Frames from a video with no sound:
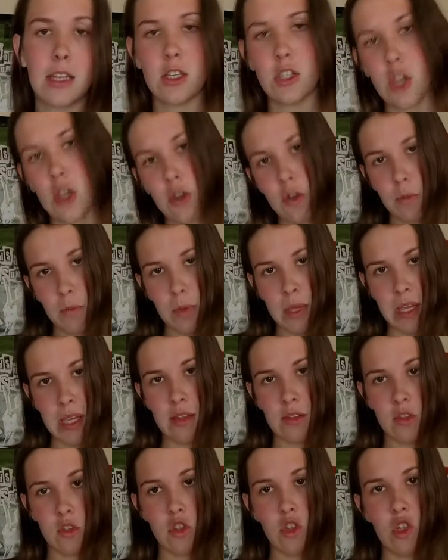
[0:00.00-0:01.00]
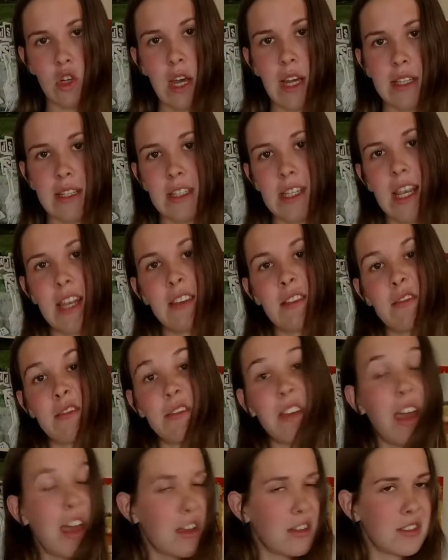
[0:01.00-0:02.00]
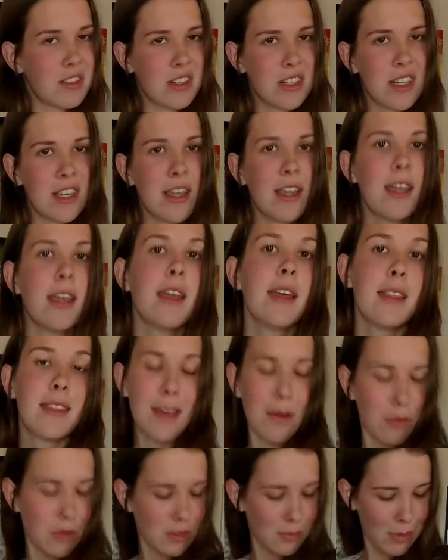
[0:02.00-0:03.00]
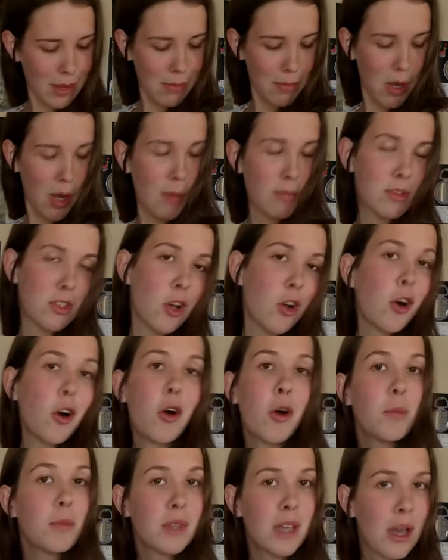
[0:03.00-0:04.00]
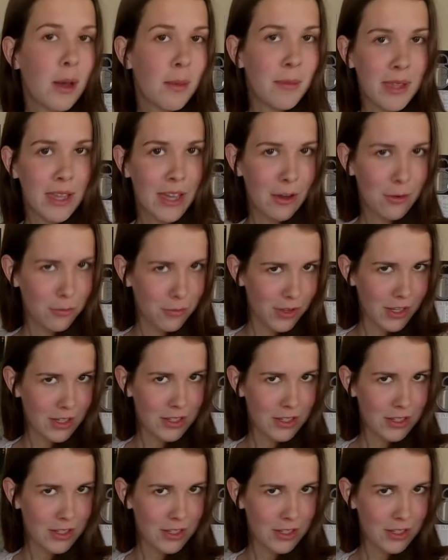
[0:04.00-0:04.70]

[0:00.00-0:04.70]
two-piece dress and vest. That was my mom's homecoming outfit.